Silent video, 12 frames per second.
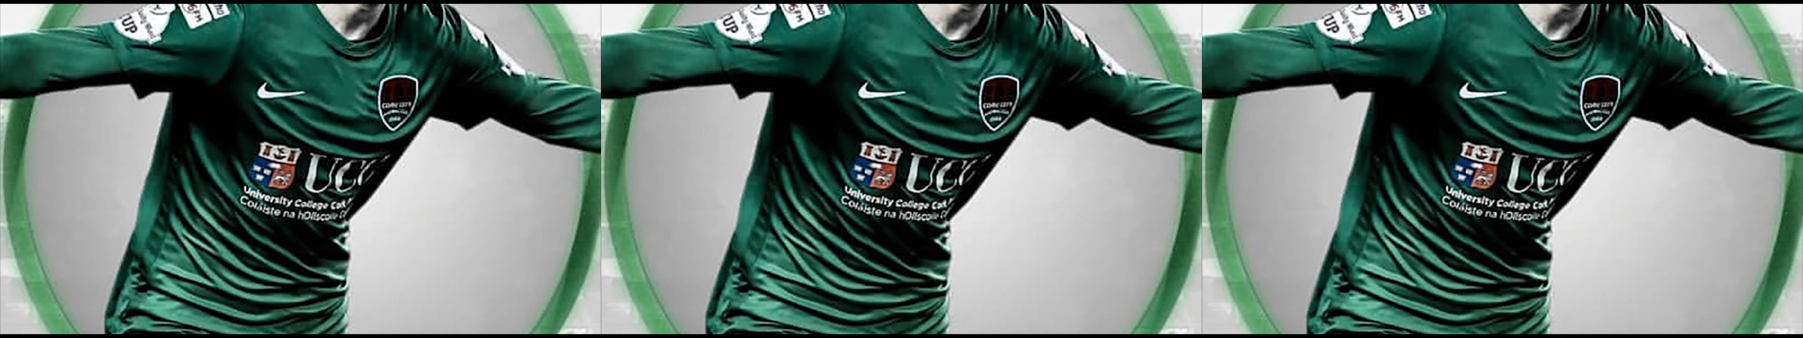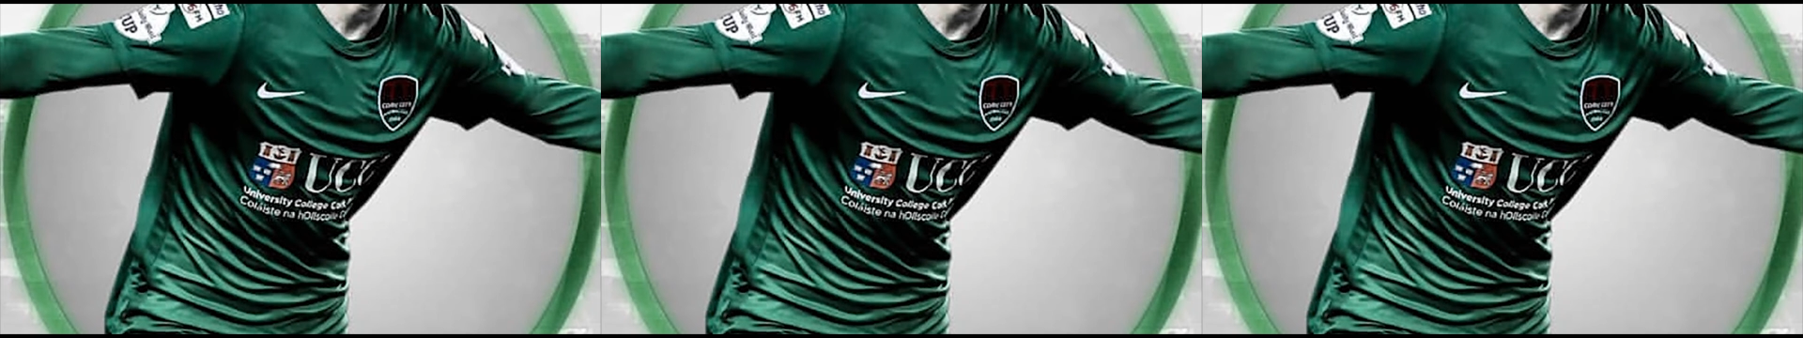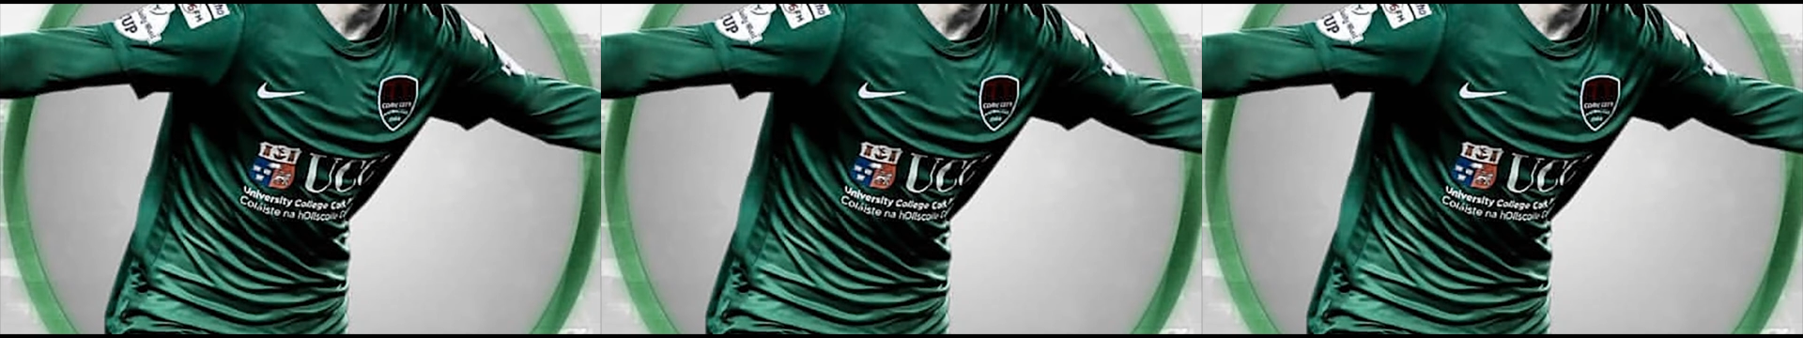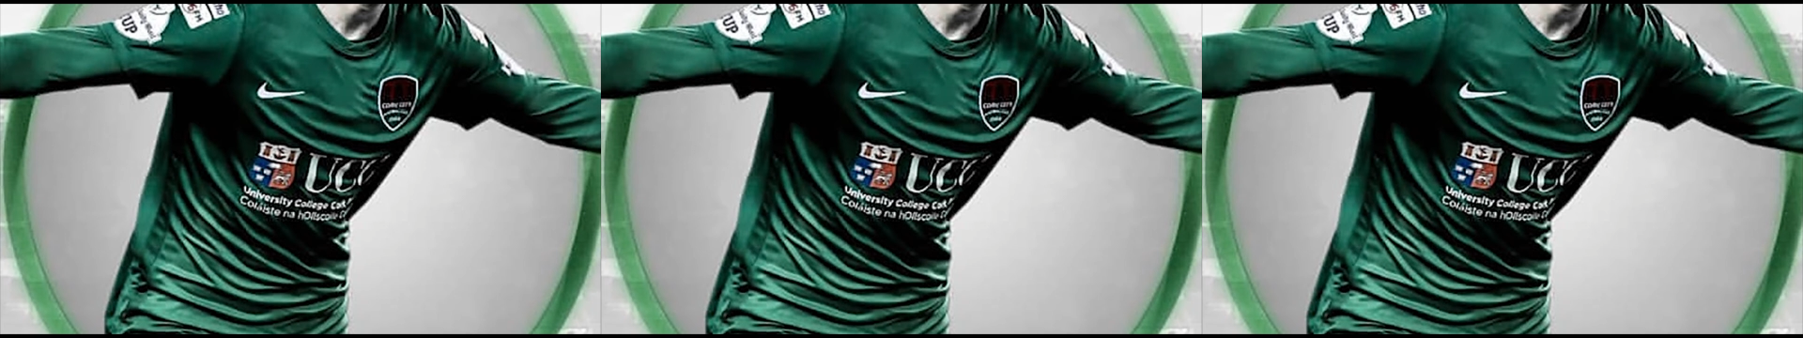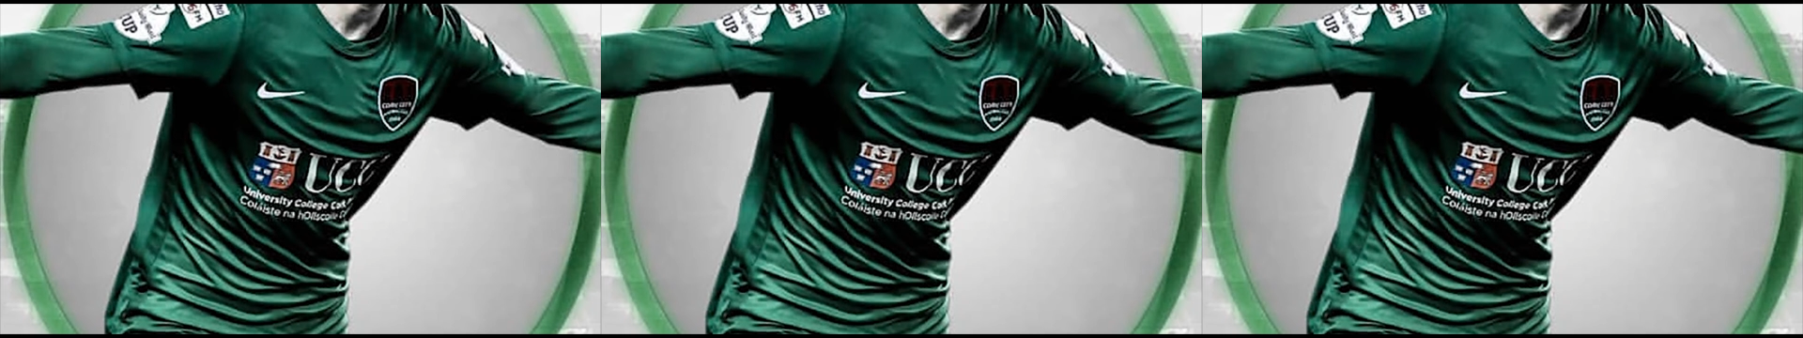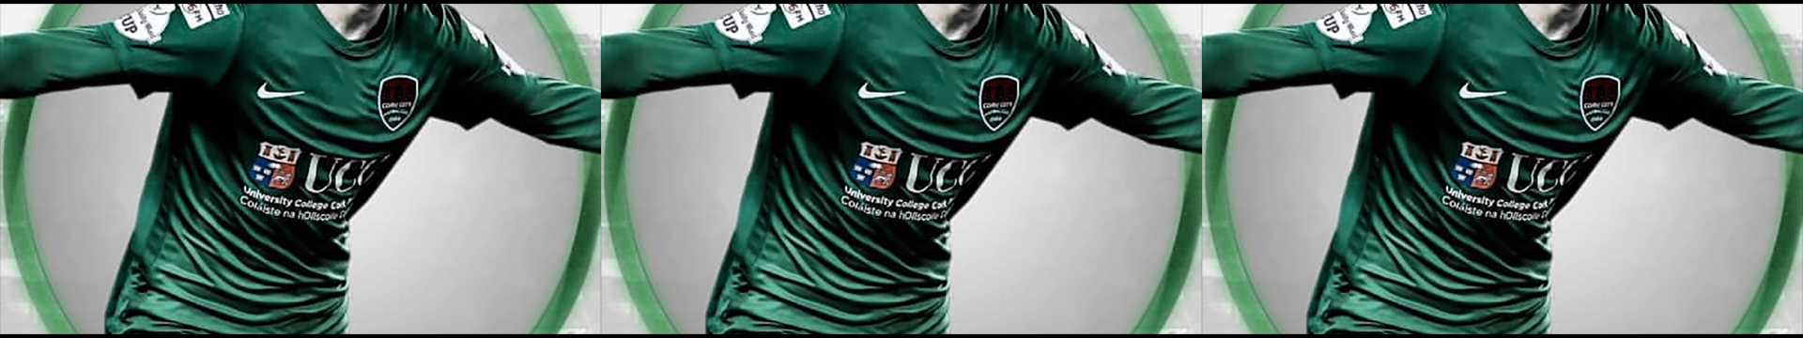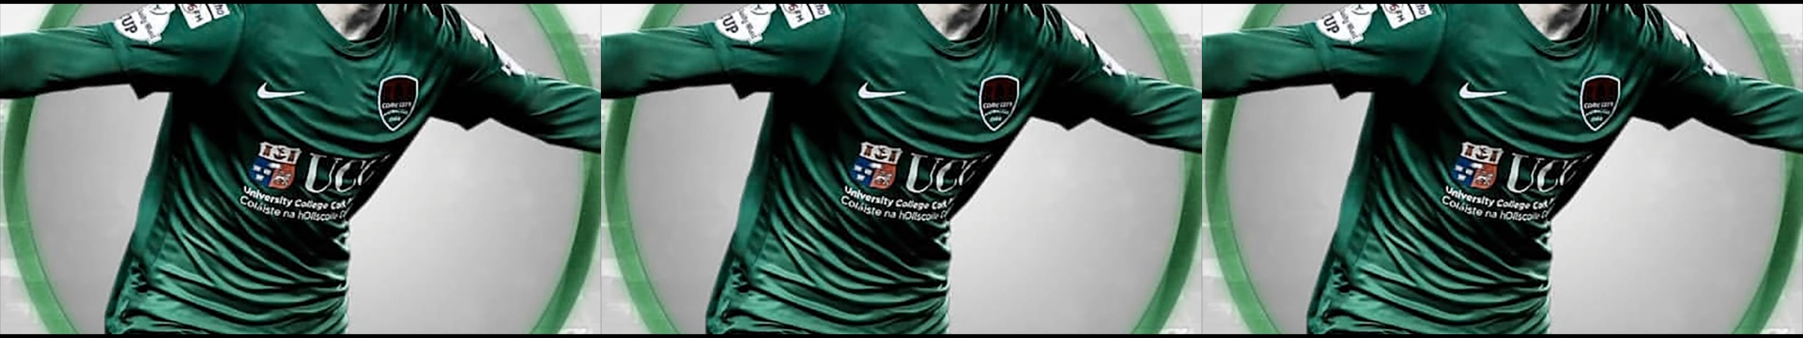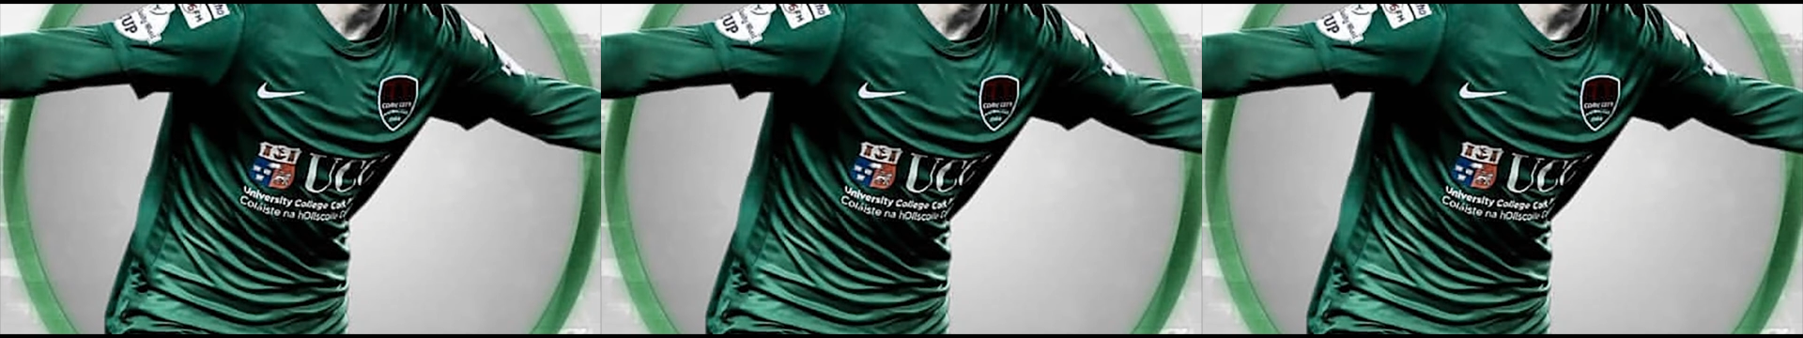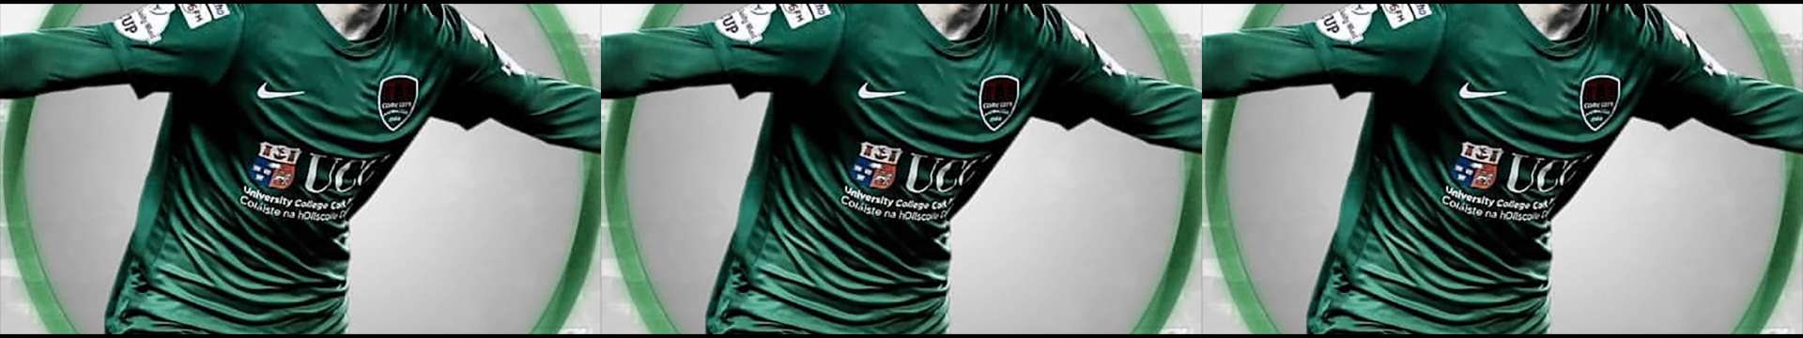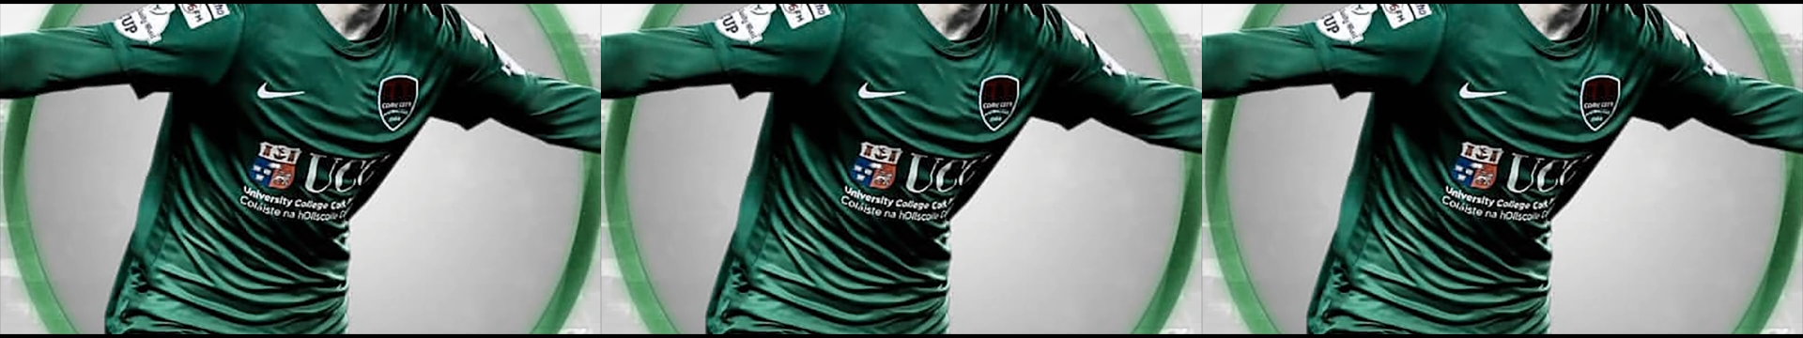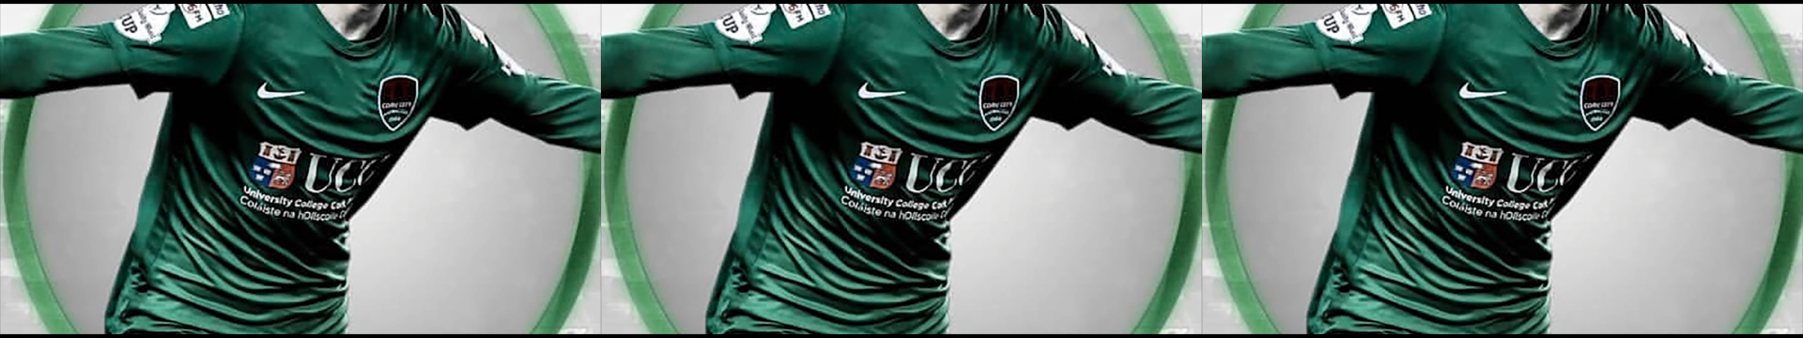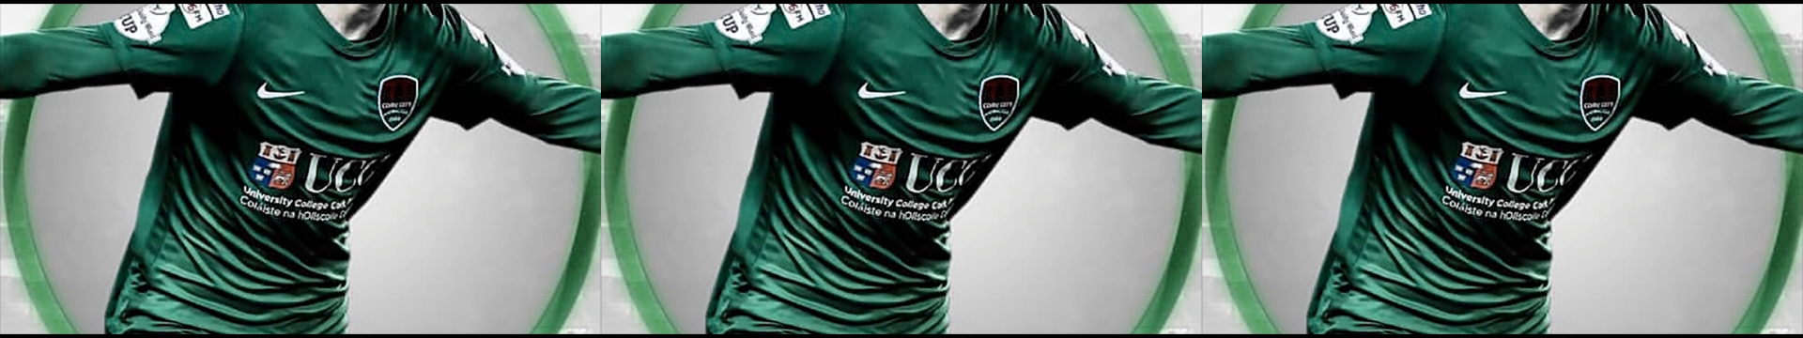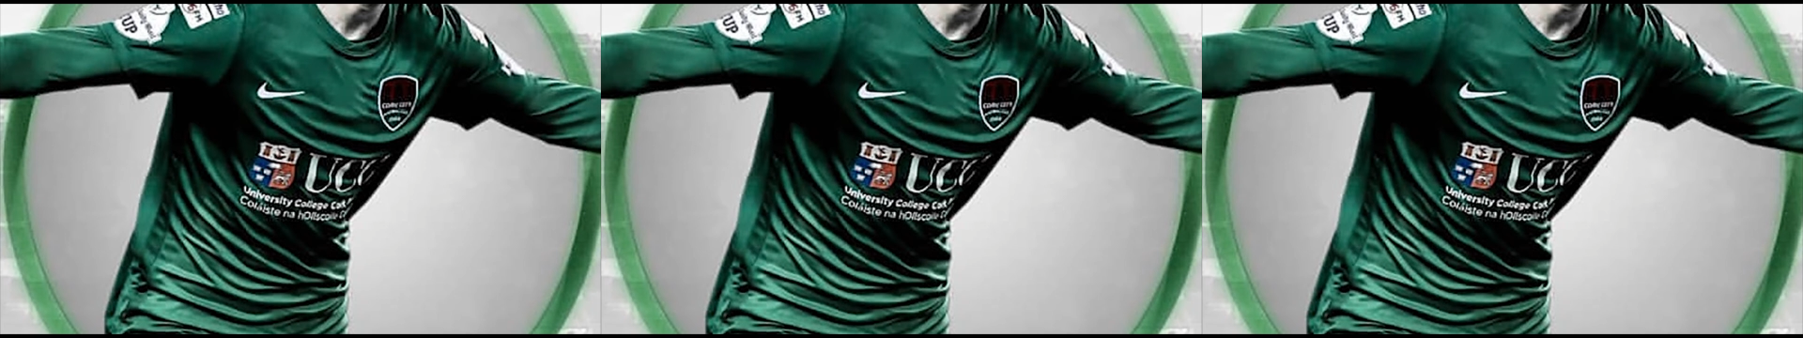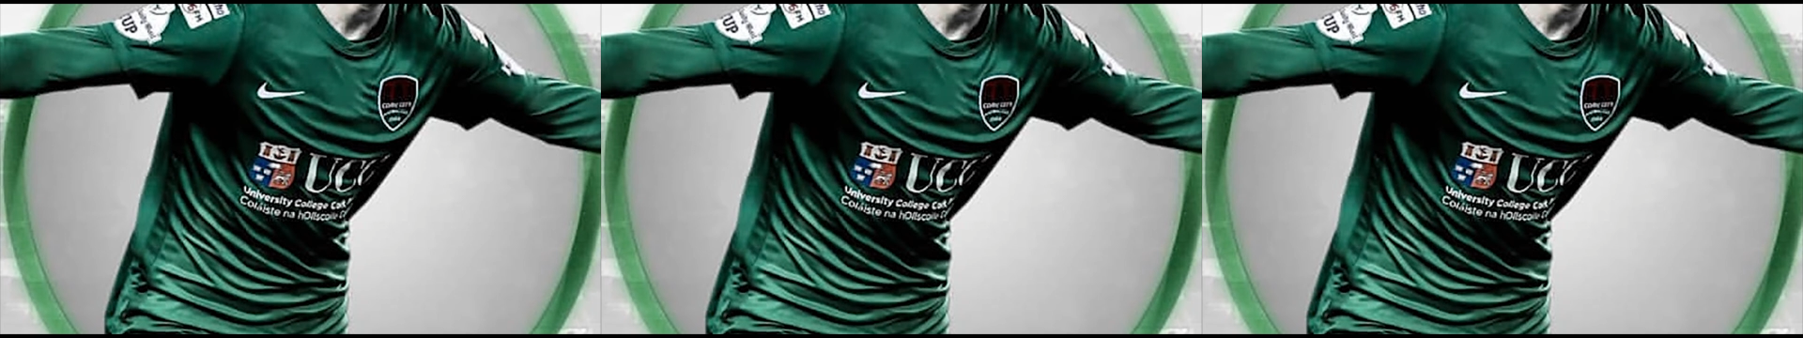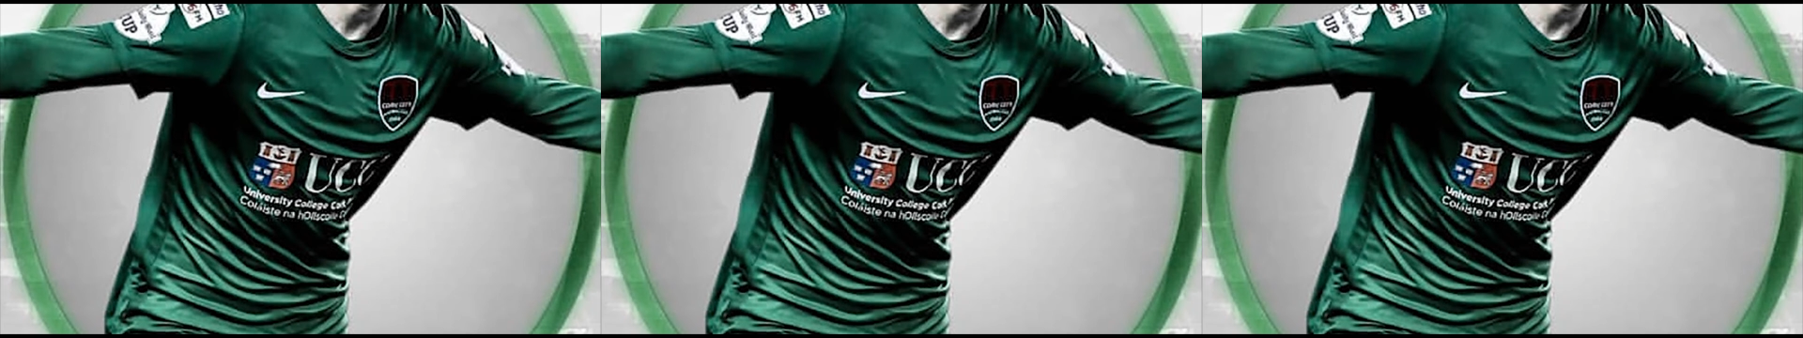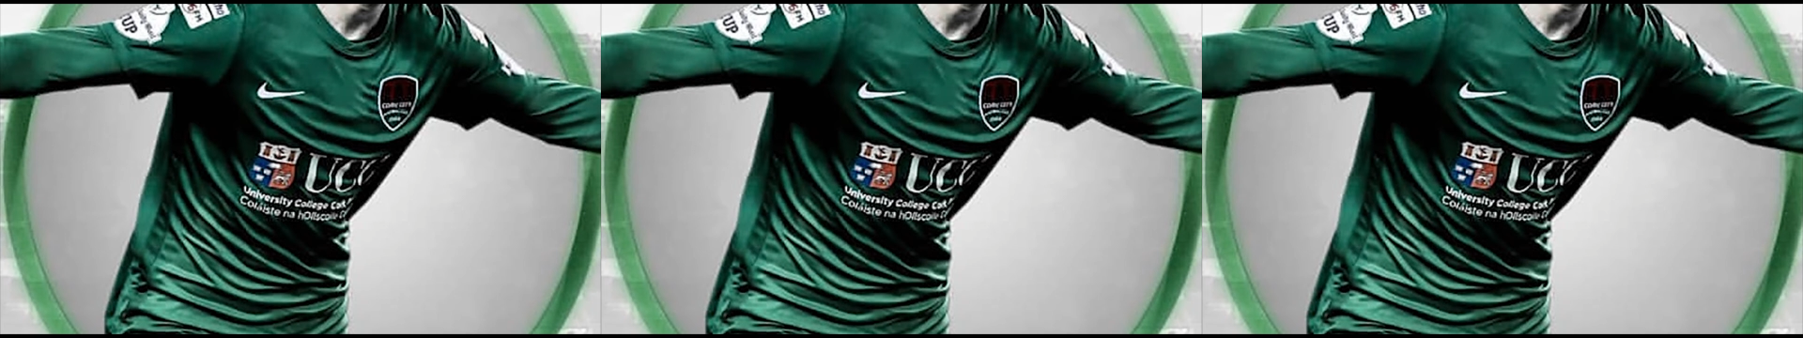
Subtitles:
[unreadable: no face in view]